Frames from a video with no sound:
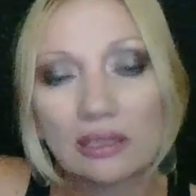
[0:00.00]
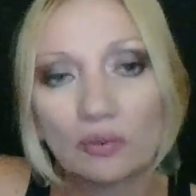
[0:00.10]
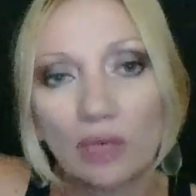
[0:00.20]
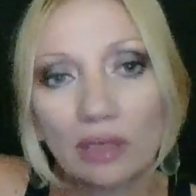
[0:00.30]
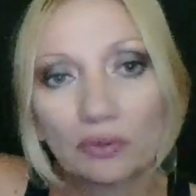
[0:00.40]
in
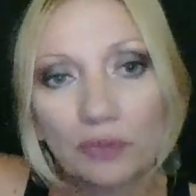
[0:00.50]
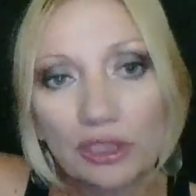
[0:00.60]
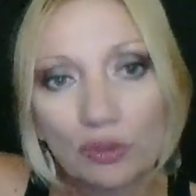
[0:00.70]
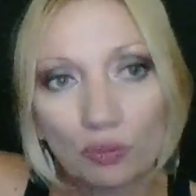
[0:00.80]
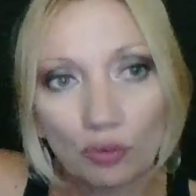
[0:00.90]
Wild
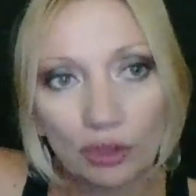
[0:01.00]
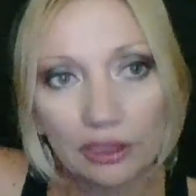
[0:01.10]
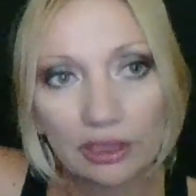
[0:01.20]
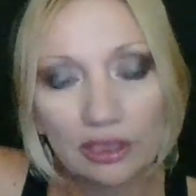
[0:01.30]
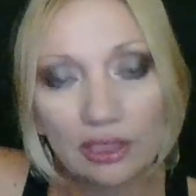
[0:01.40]
Wisdom
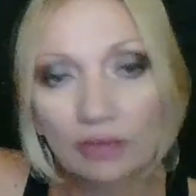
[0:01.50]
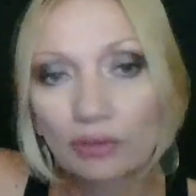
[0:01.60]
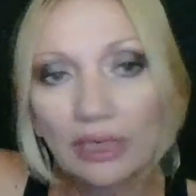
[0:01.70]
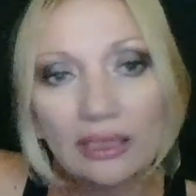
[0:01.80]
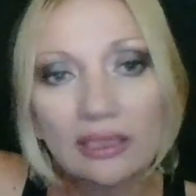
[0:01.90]
Warriors a
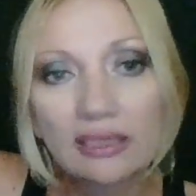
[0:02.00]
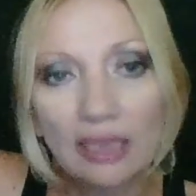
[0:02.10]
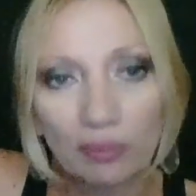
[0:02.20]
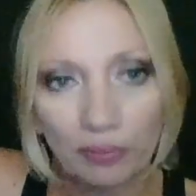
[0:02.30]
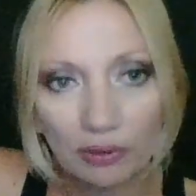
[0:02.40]
great
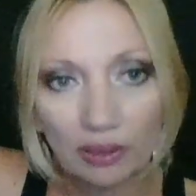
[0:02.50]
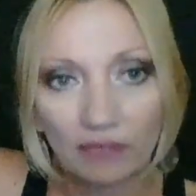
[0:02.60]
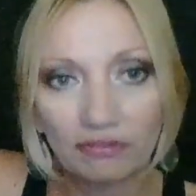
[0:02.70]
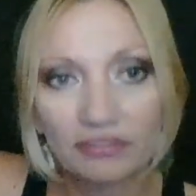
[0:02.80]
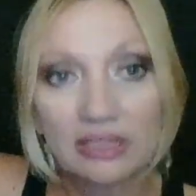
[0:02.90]
example
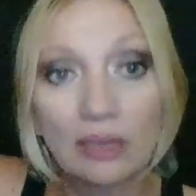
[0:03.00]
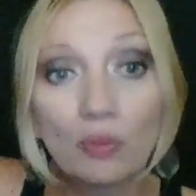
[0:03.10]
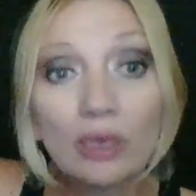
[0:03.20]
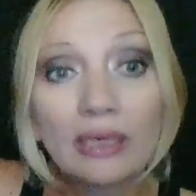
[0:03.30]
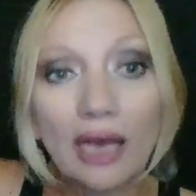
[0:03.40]
of
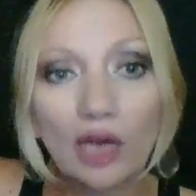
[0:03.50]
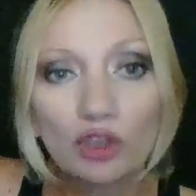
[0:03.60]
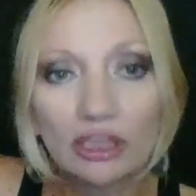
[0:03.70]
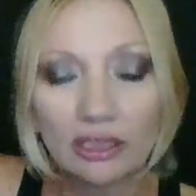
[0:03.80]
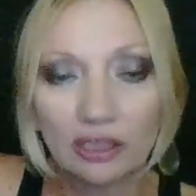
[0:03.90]
someone
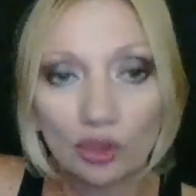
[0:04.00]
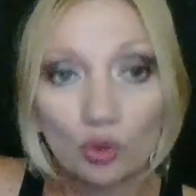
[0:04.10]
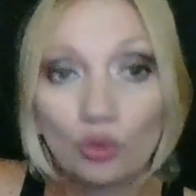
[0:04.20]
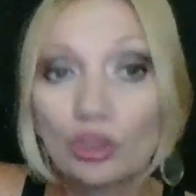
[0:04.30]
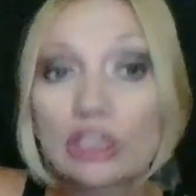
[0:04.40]
out there
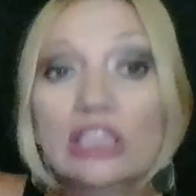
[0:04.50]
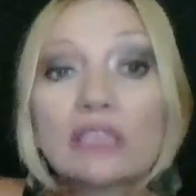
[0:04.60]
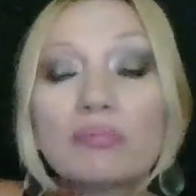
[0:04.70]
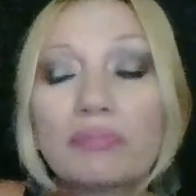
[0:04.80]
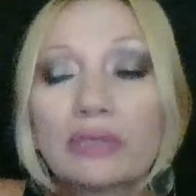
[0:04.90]
who is
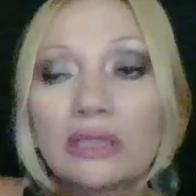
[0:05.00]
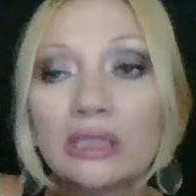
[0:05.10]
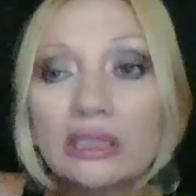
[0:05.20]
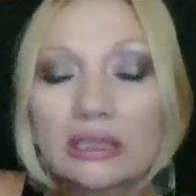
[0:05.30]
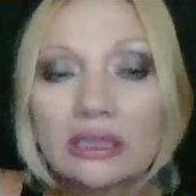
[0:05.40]

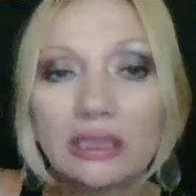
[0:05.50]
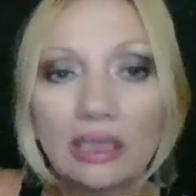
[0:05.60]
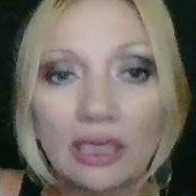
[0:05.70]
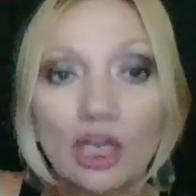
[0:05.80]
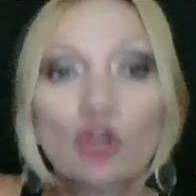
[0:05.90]

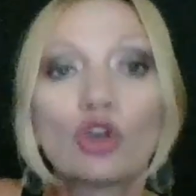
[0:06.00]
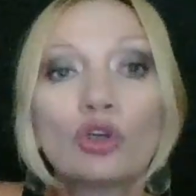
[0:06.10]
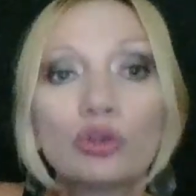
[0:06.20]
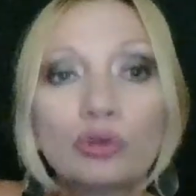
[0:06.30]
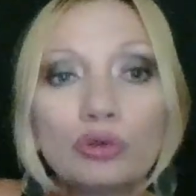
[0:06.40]
completely
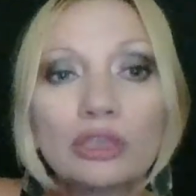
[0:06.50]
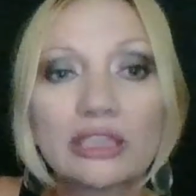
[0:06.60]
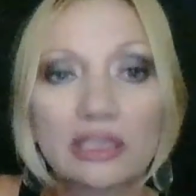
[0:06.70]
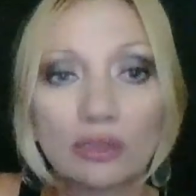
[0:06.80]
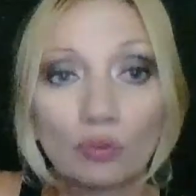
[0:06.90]

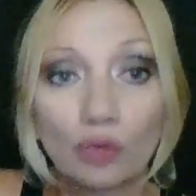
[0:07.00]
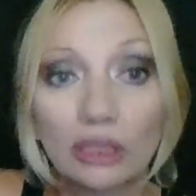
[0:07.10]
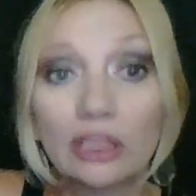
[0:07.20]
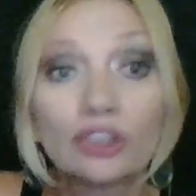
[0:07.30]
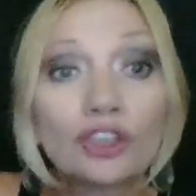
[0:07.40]
clueless of
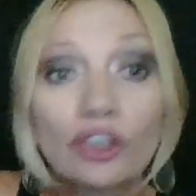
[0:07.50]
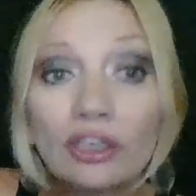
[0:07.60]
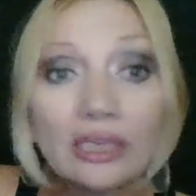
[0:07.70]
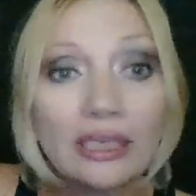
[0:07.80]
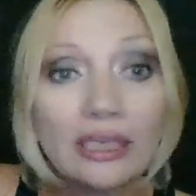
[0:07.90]
what
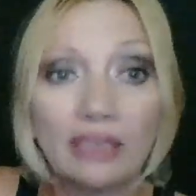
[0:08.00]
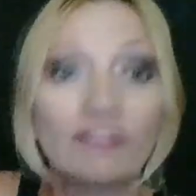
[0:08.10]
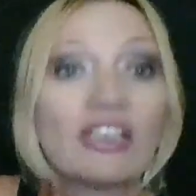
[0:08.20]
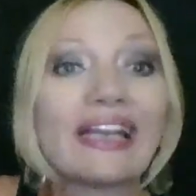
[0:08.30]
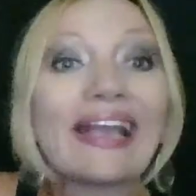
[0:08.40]
eternity
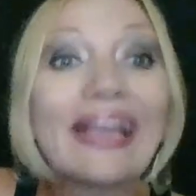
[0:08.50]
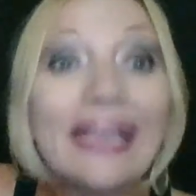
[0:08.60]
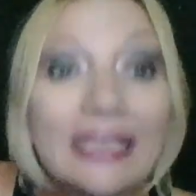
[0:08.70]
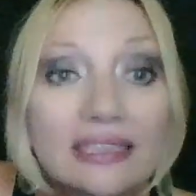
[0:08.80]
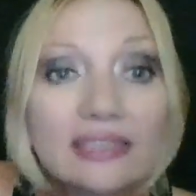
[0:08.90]
even
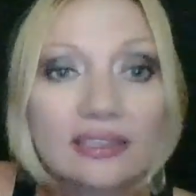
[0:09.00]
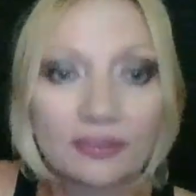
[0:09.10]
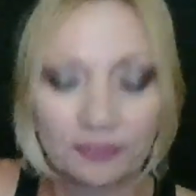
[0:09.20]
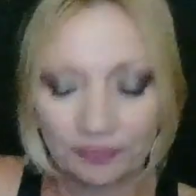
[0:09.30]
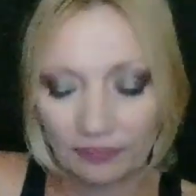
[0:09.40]
is.
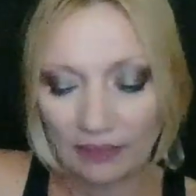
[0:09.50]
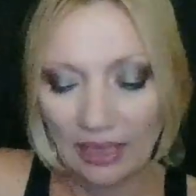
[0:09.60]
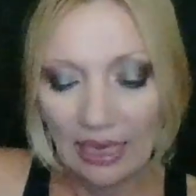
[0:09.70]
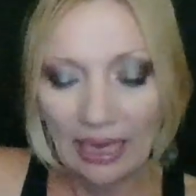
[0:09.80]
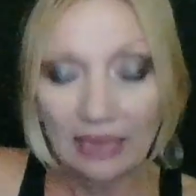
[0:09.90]

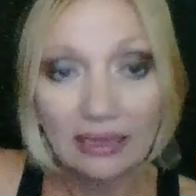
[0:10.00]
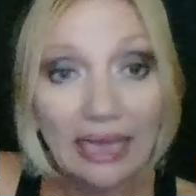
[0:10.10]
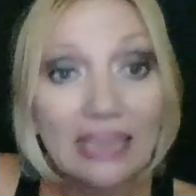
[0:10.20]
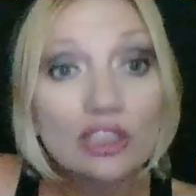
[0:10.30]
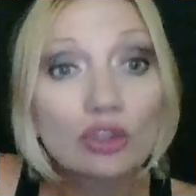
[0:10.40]
And
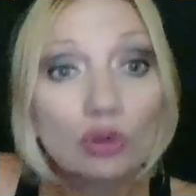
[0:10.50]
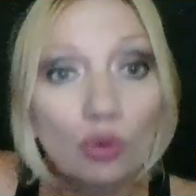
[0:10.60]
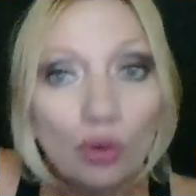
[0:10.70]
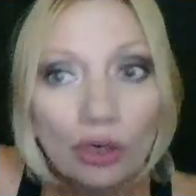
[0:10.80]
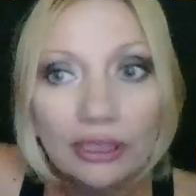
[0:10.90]
that's
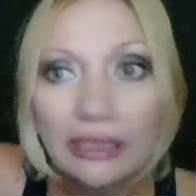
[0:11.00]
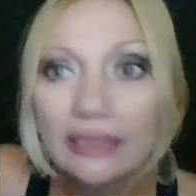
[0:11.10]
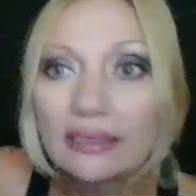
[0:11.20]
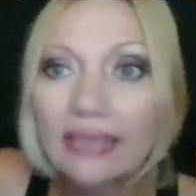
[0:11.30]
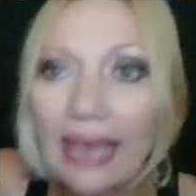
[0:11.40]
Lori
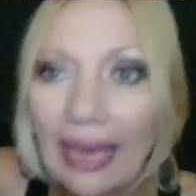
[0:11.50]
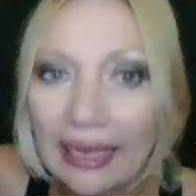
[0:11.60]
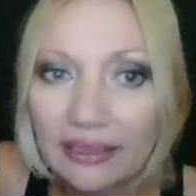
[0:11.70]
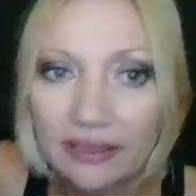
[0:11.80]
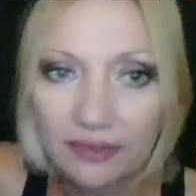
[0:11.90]

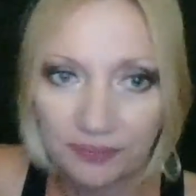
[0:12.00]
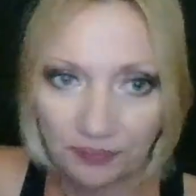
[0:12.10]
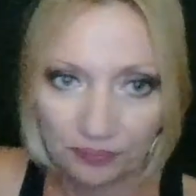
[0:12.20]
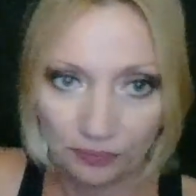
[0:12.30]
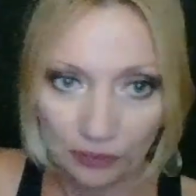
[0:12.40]
Ladd,
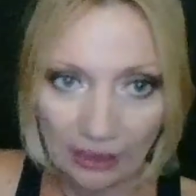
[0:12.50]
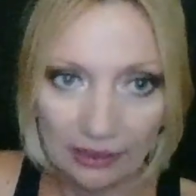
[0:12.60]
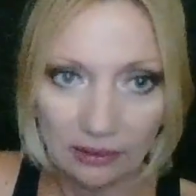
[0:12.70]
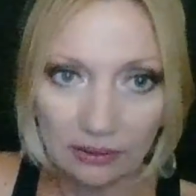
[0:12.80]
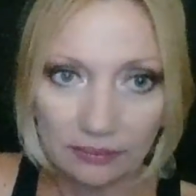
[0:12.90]

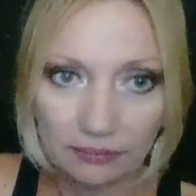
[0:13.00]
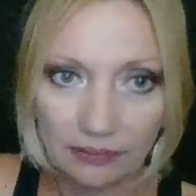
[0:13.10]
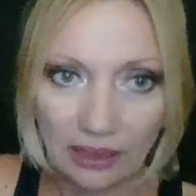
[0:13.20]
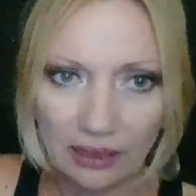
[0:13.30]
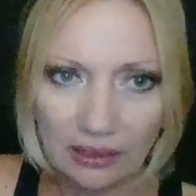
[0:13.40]
right?
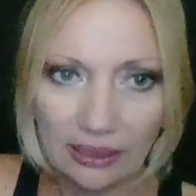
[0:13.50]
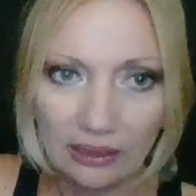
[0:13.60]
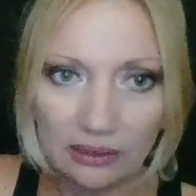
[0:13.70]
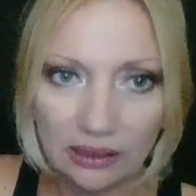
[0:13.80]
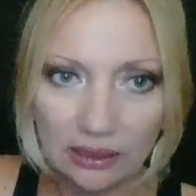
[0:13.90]

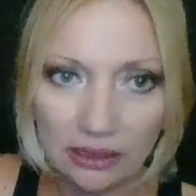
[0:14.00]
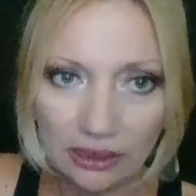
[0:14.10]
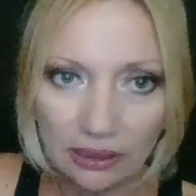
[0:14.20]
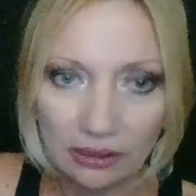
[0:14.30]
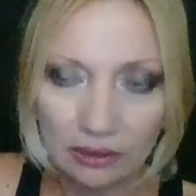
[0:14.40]

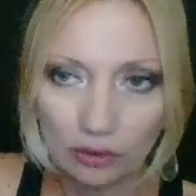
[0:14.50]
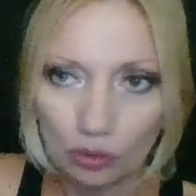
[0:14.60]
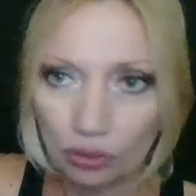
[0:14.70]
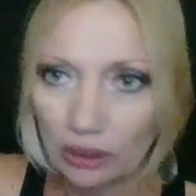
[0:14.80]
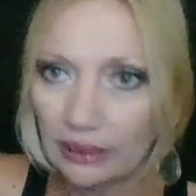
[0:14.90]
Ladd,
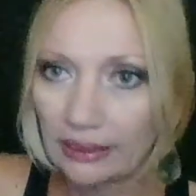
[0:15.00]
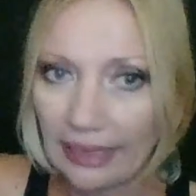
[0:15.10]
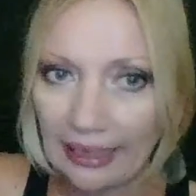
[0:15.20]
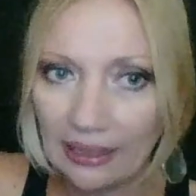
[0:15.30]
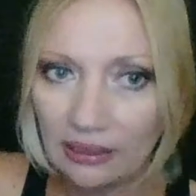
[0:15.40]
Lori
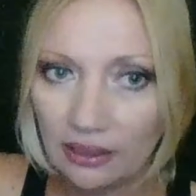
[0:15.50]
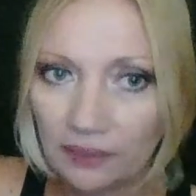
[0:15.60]
Ladd.